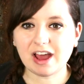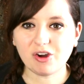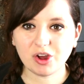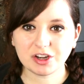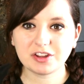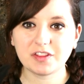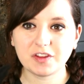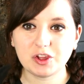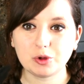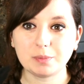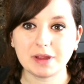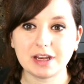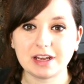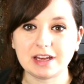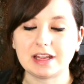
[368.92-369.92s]
Now onto the
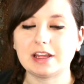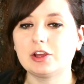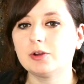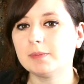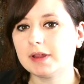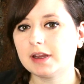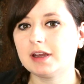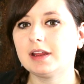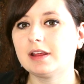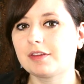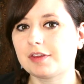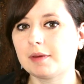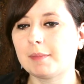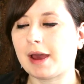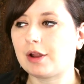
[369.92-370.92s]
humidity. Humidity
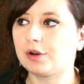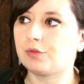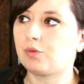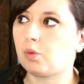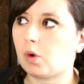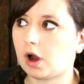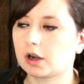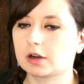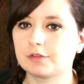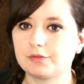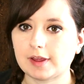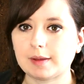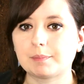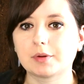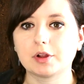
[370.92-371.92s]
is the amount of water
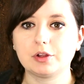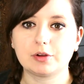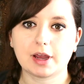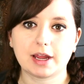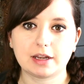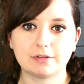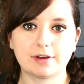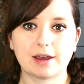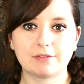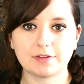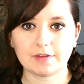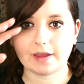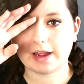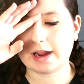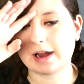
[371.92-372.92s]
vapor you kind of have
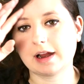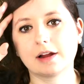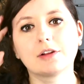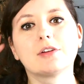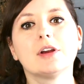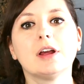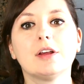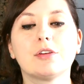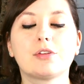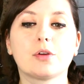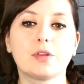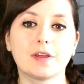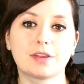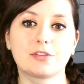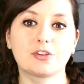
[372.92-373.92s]
in the air
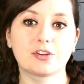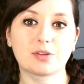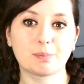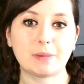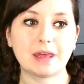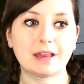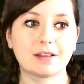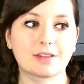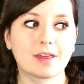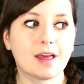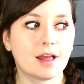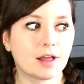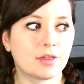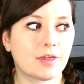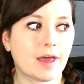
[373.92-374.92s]
so this just means
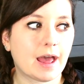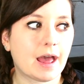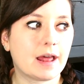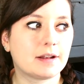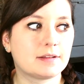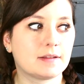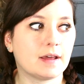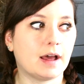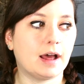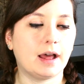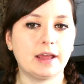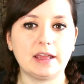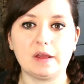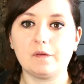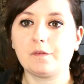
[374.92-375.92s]
that
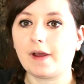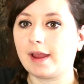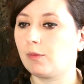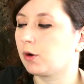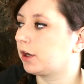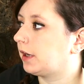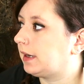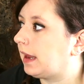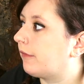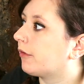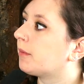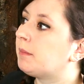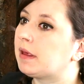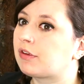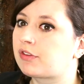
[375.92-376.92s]
uh, if I were to
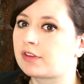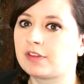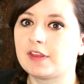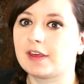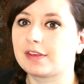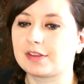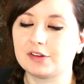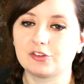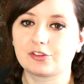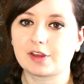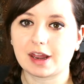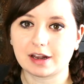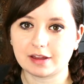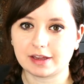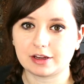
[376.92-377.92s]
never mist this and just
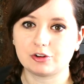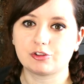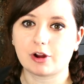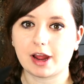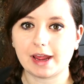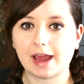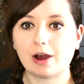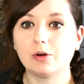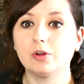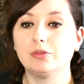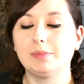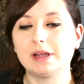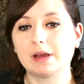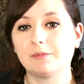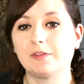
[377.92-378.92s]
kind of let it dry out, it
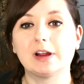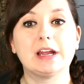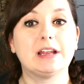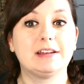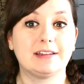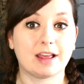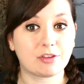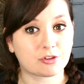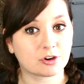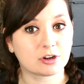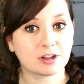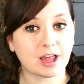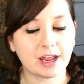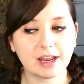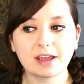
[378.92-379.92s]
would become very
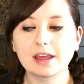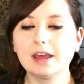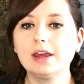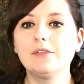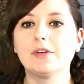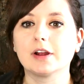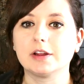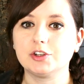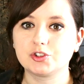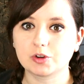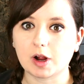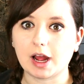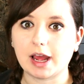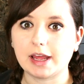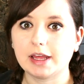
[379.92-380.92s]
desert-like, very
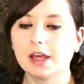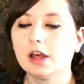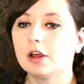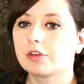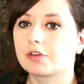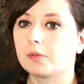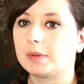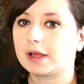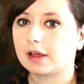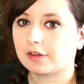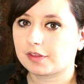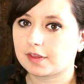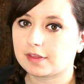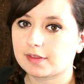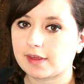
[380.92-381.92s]
dry. So
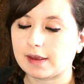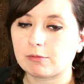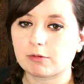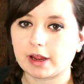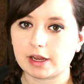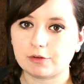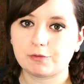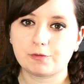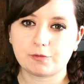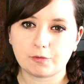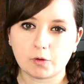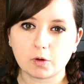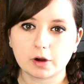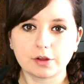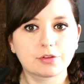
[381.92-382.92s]
because this is a
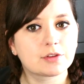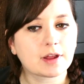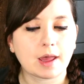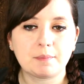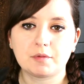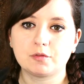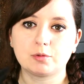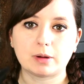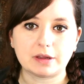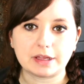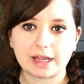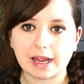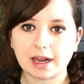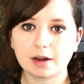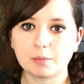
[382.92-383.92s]
rainforest type of
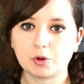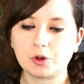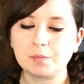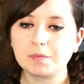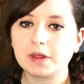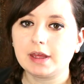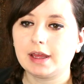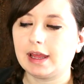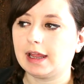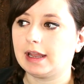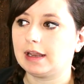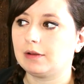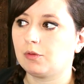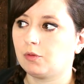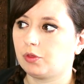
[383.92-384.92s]
dwelling animal,
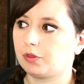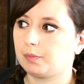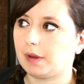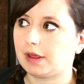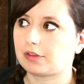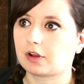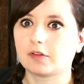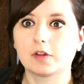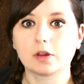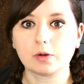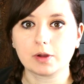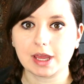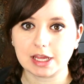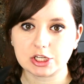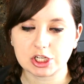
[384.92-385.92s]
and based on the
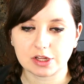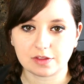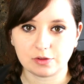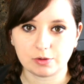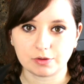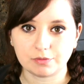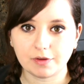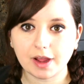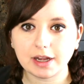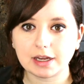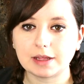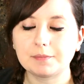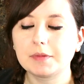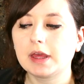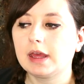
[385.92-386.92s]
locations you can find
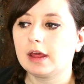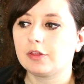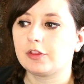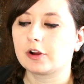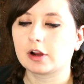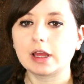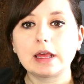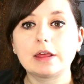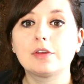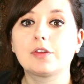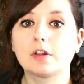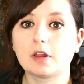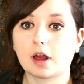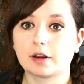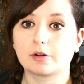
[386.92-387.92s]
it, there is
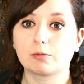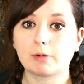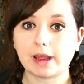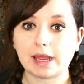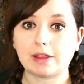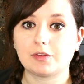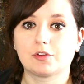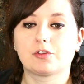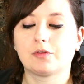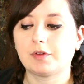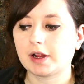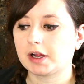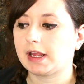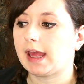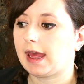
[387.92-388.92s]
a lot of rain. There's a
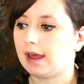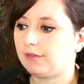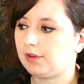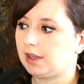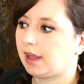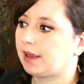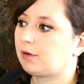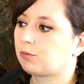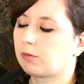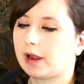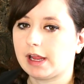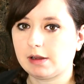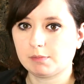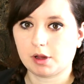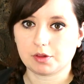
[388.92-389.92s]
very heavy like
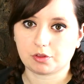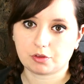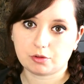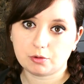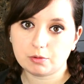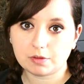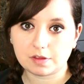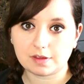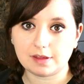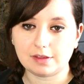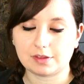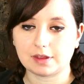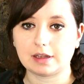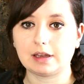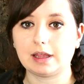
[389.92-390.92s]
rain monsoon
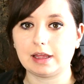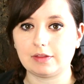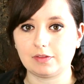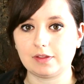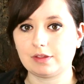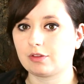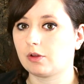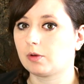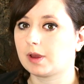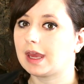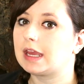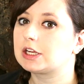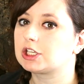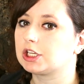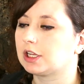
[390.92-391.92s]
season in these
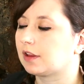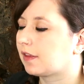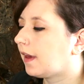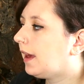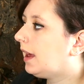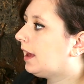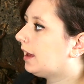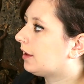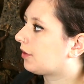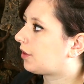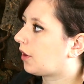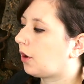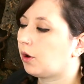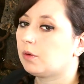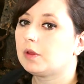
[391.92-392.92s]
locations. And
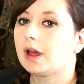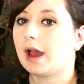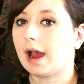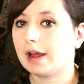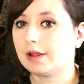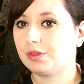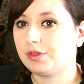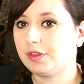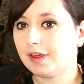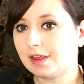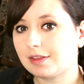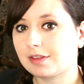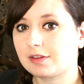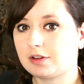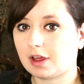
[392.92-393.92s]
so
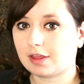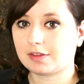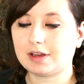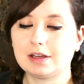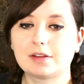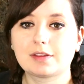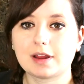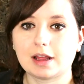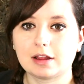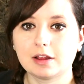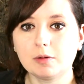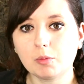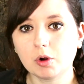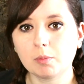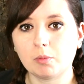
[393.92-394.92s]
this does need to stay a
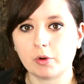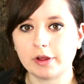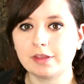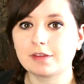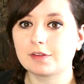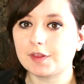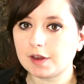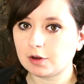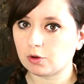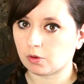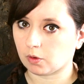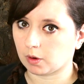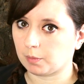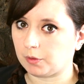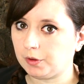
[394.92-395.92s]
little more moist than
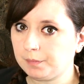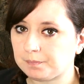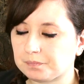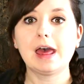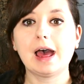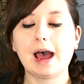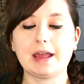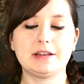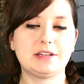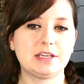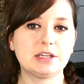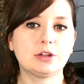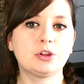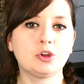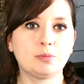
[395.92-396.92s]
normal.
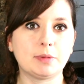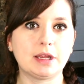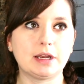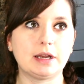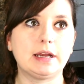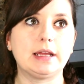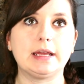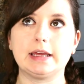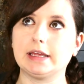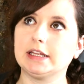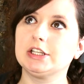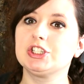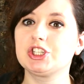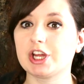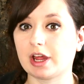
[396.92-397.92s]
Ideal humidity
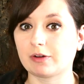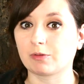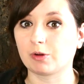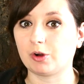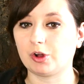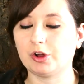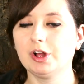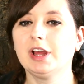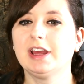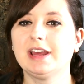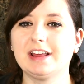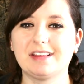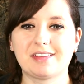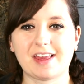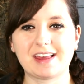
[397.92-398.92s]
in general
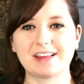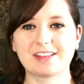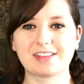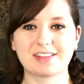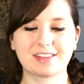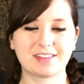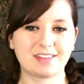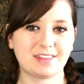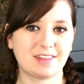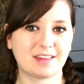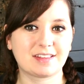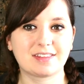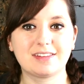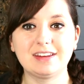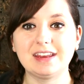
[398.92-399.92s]
is like
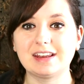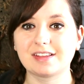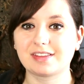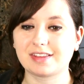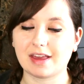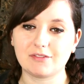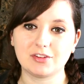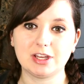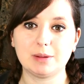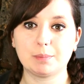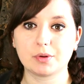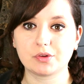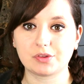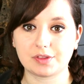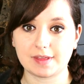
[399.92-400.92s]
60 to
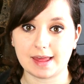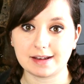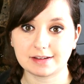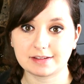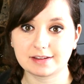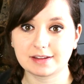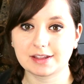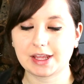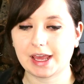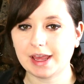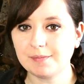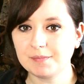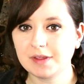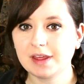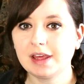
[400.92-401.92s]
70%,
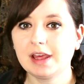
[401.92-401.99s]
okay?